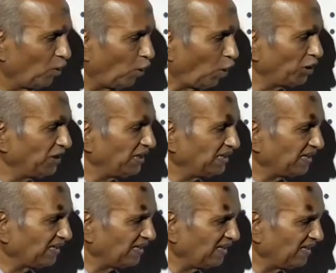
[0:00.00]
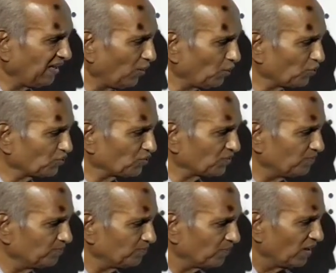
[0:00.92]
Auditory nerves.
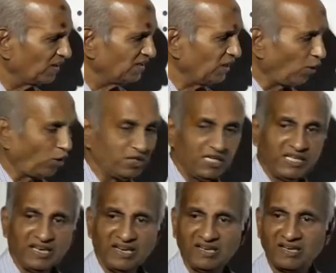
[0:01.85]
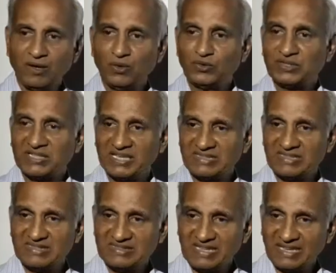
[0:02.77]
The auditory nerves get
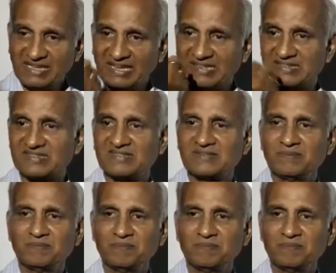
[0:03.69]
the signals.